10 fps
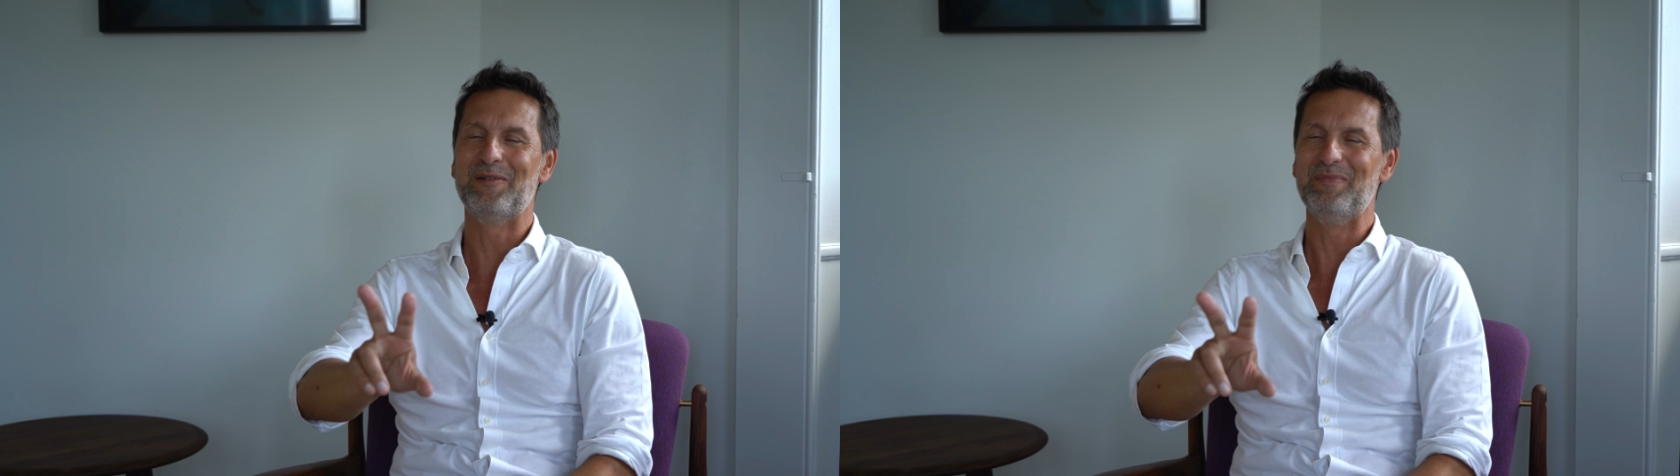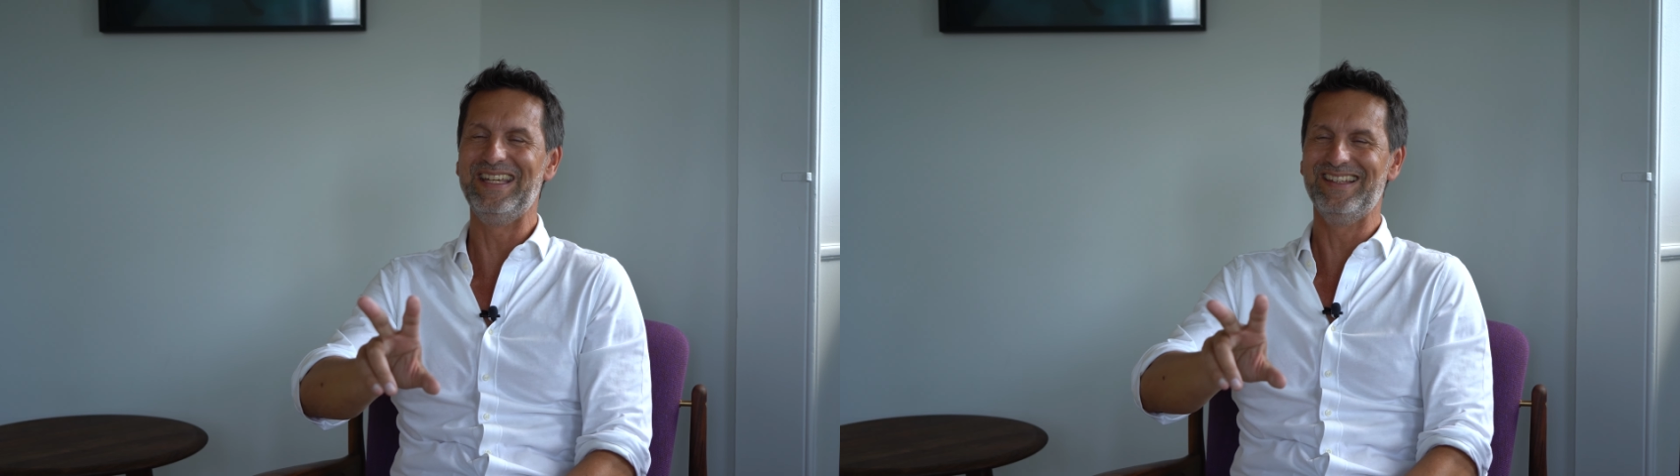
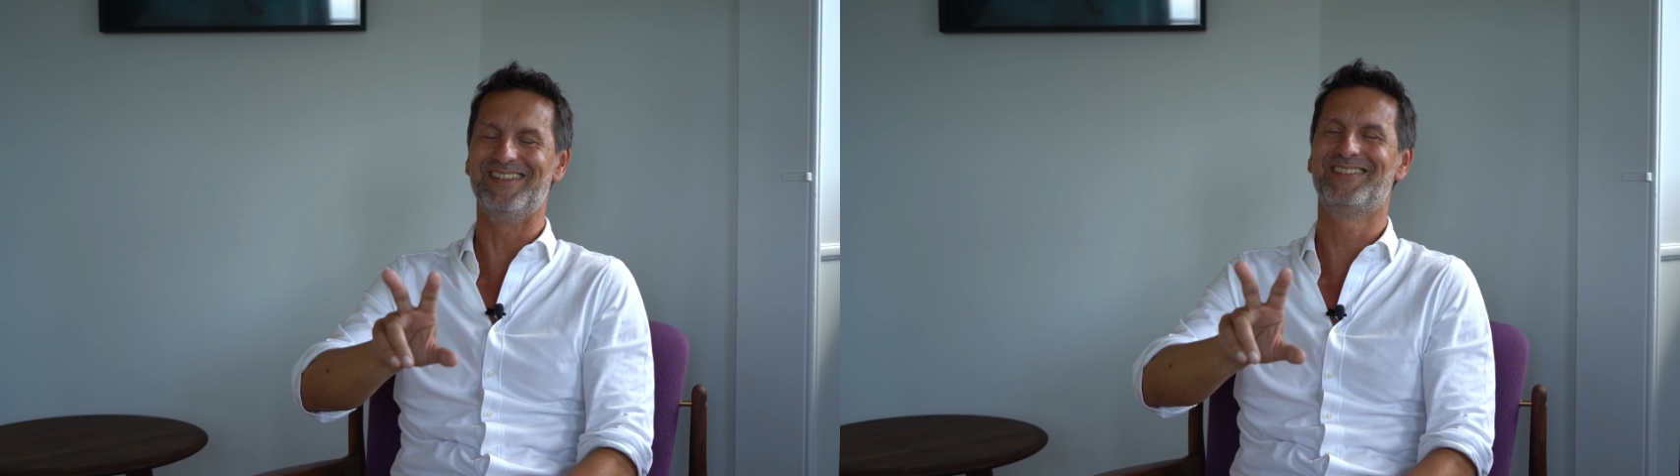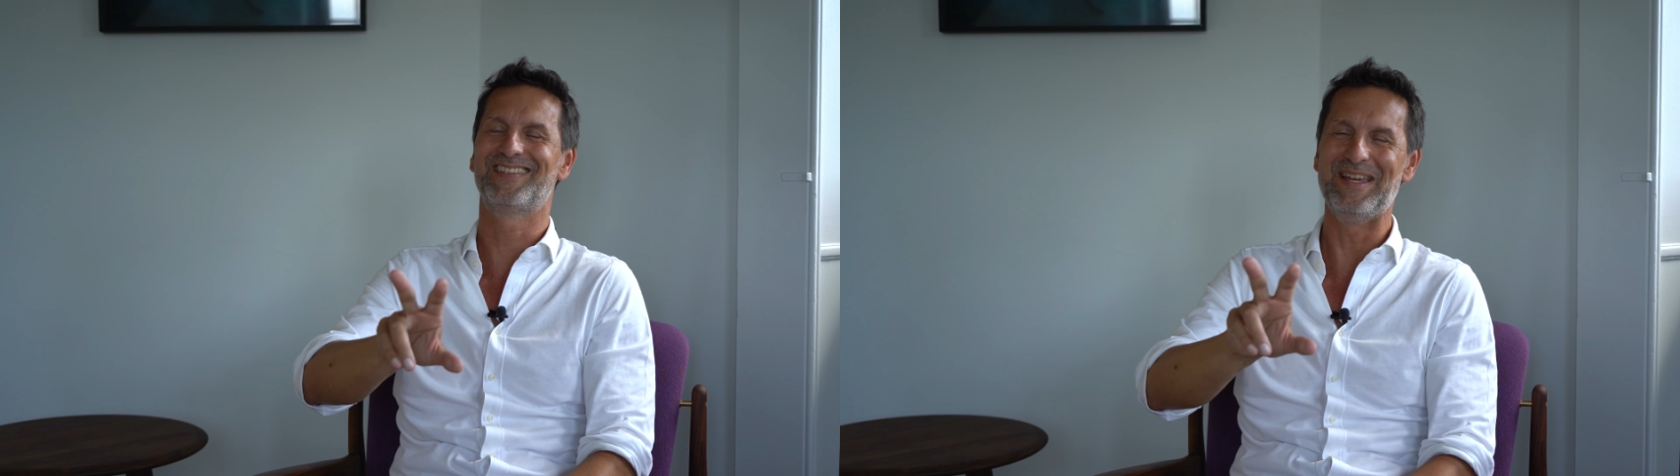me in
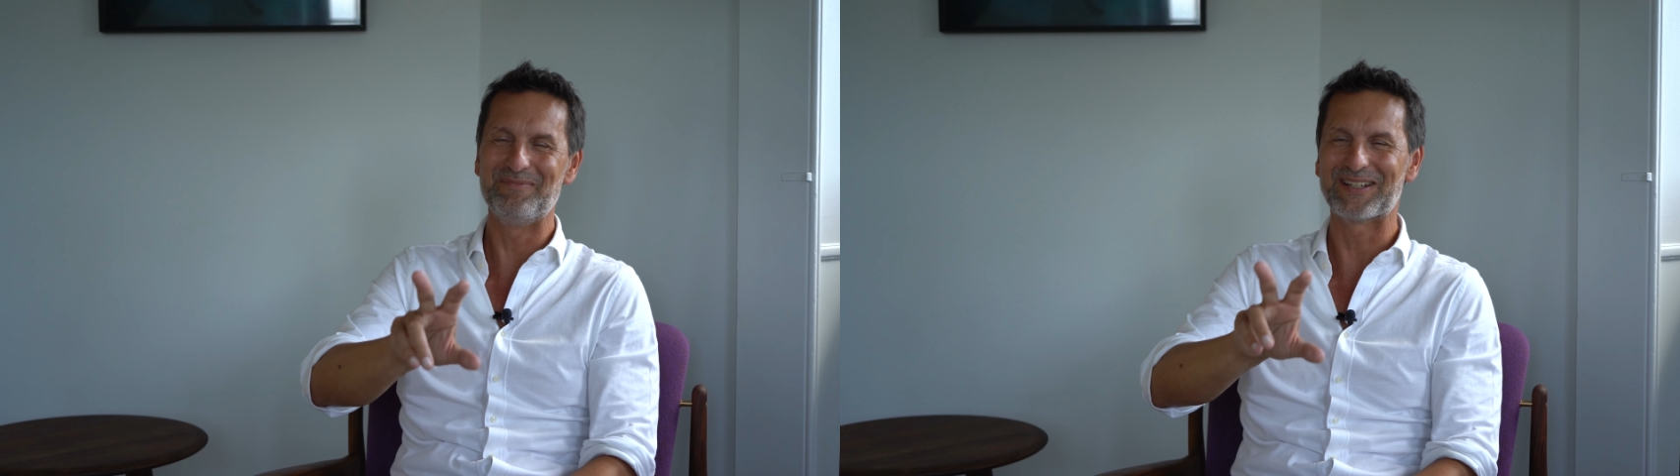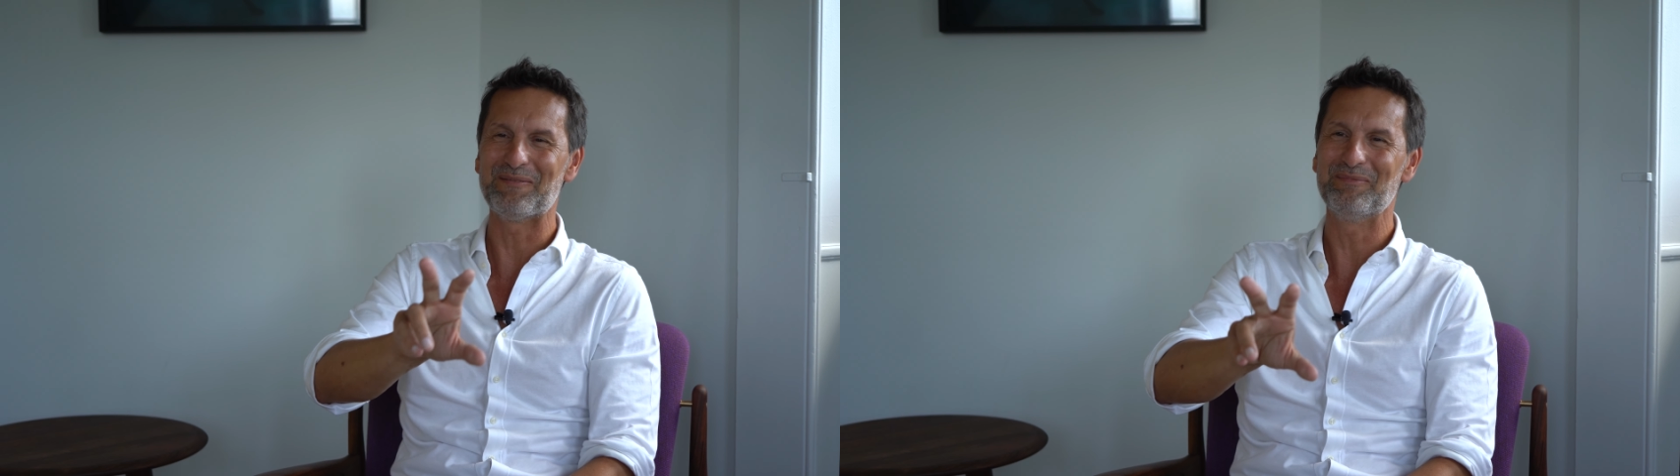the same
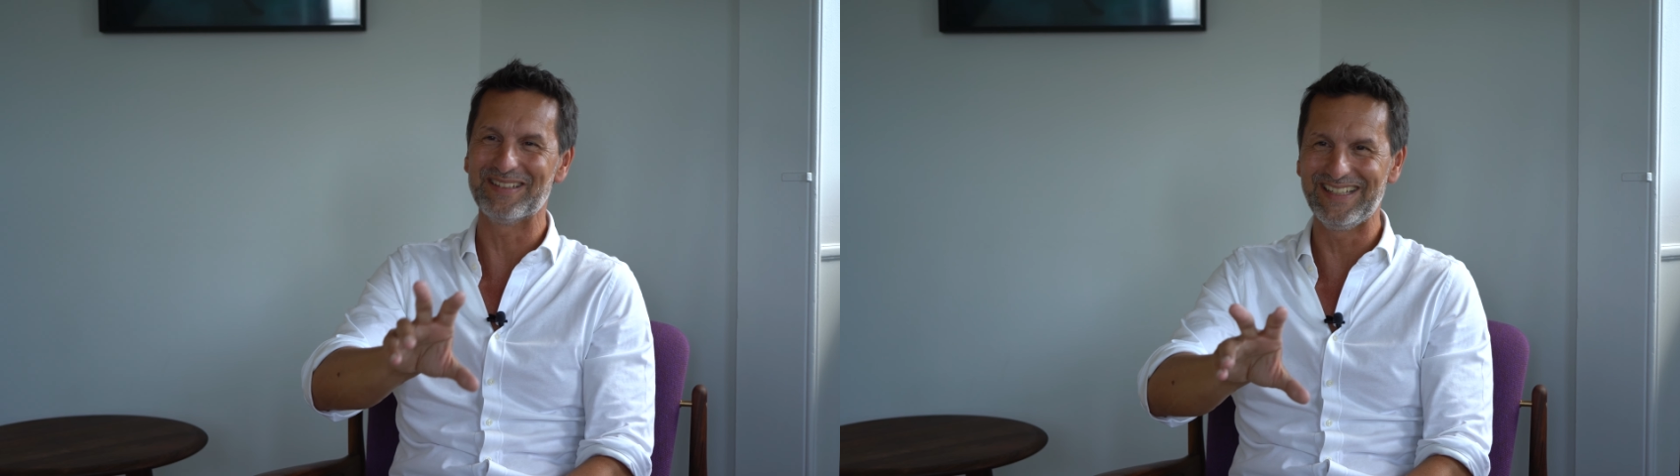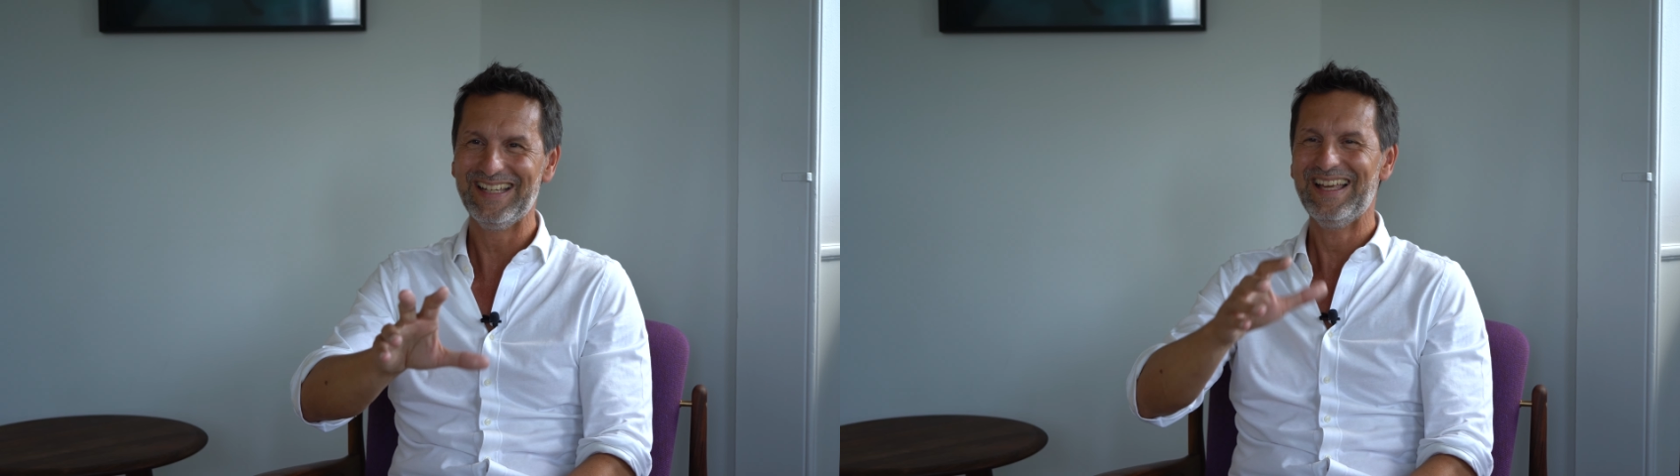
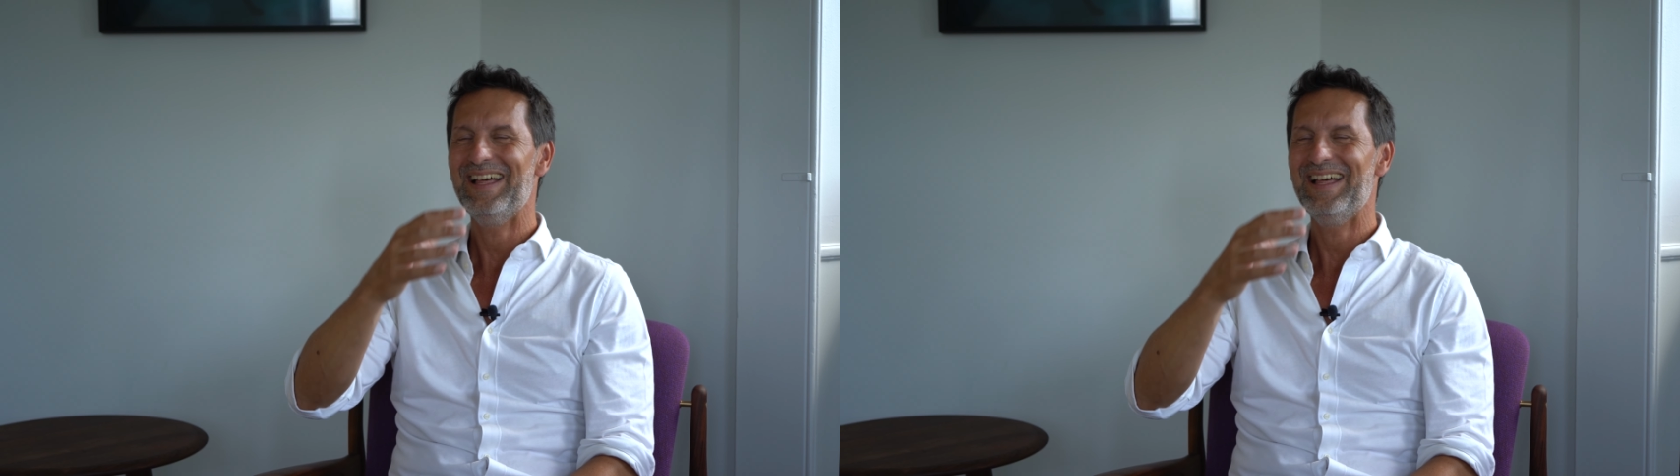company,